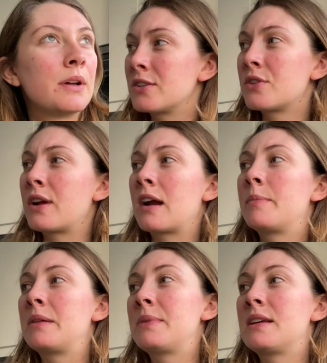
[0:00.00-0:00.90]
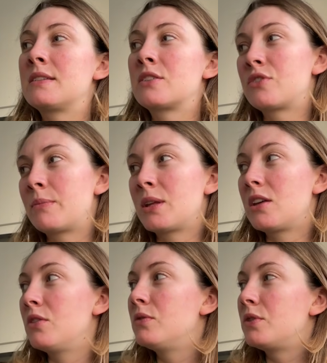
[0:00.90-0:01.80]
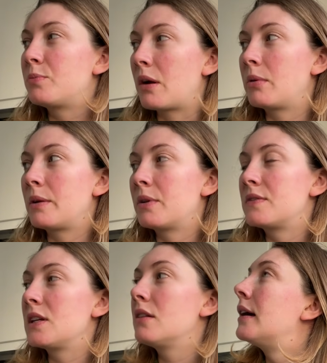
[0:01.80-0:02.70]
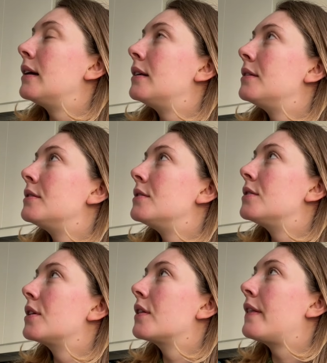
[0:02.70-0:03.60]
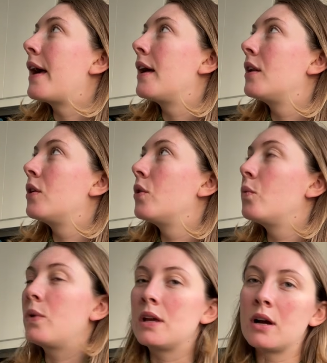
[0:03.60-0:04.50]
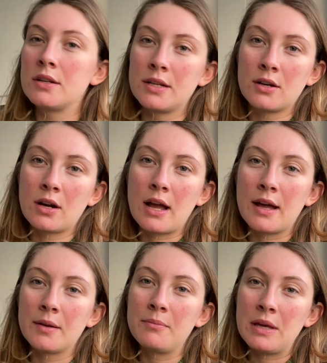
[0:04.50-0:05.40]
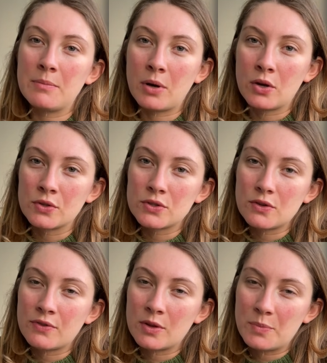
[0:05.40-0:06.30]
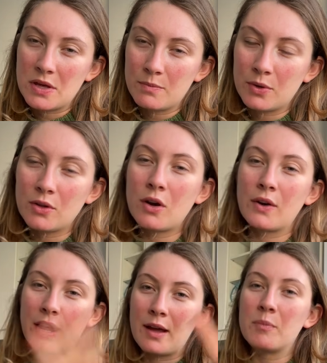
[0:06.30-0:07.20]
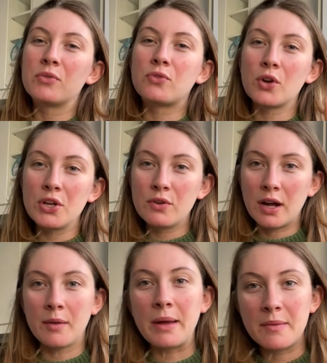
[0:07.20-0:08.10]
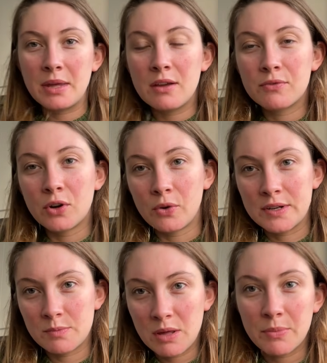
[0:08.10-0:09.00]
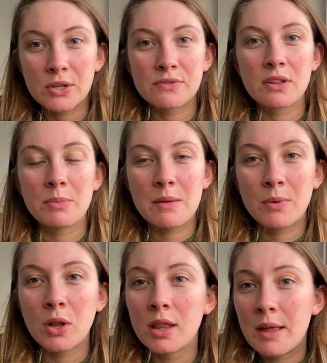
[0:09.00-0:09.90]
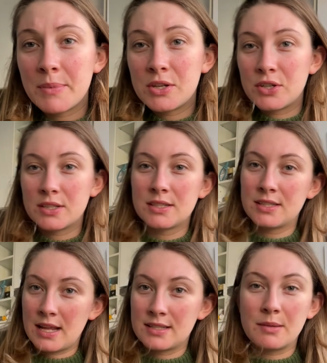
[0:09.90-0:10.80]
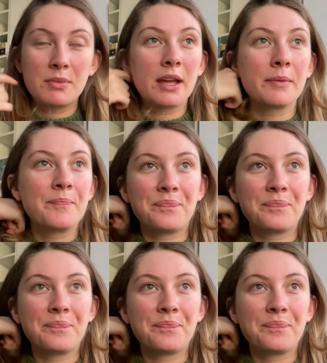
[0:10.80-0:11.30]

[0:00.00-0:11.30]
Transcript: Also, their Airbnb is extremely cute. You probably will have seen. And then we got dinner at Meatballs for the People. Okay, before you come at me for going to Meatballs for the People, let me just say something.